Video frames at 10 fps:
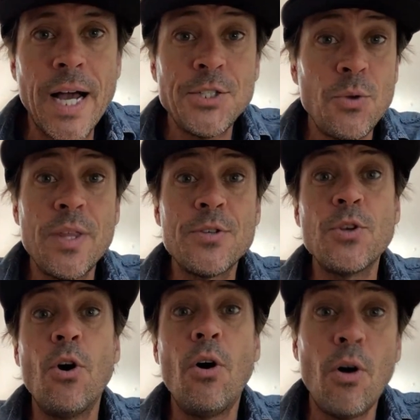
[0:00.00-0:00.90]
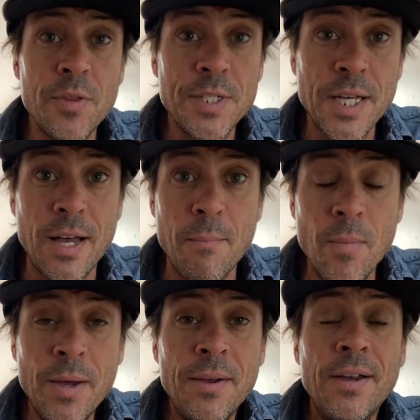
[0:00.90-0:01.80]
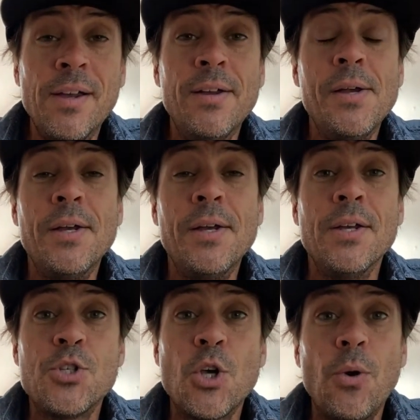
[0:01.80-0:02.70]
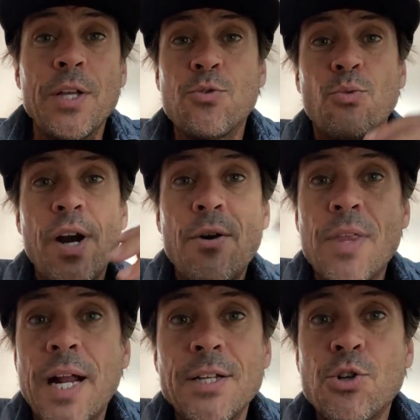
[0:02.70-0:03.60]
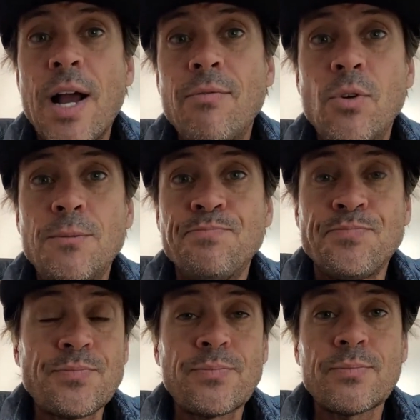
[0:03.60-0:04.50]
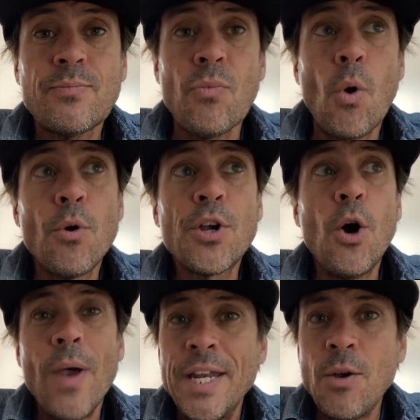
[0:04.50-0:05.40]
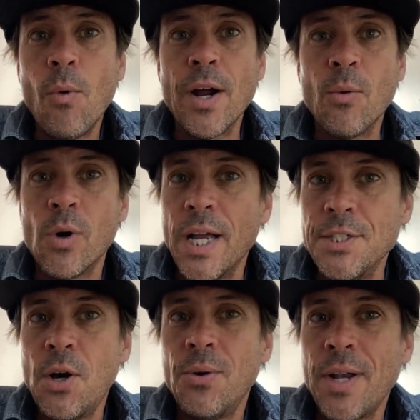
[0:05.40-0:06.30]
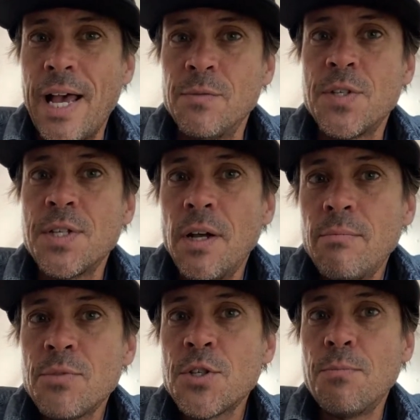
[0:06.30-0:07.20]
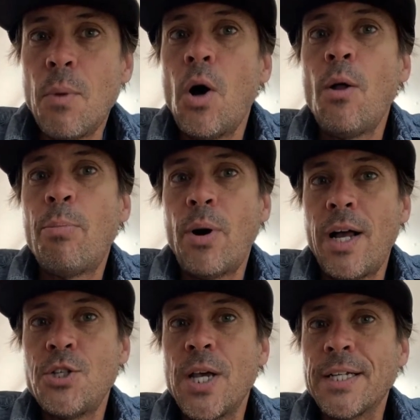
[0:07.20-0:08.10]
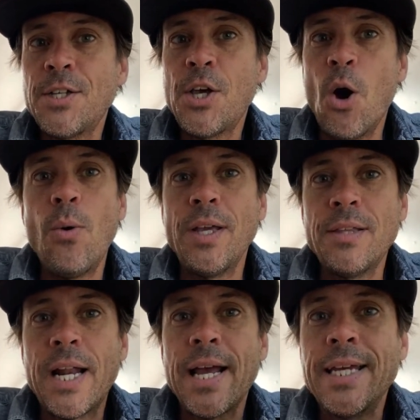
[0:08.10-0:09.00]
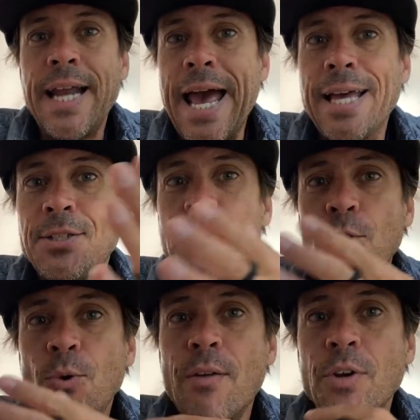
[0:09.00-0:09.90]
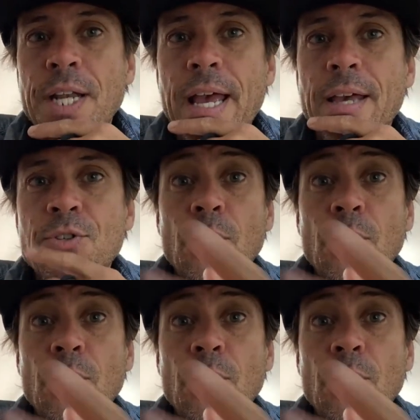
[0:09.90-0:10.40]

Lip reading: I do this all the time. So it's rare that I travel or go anywhere where I don't have some small project going that I can add to every day.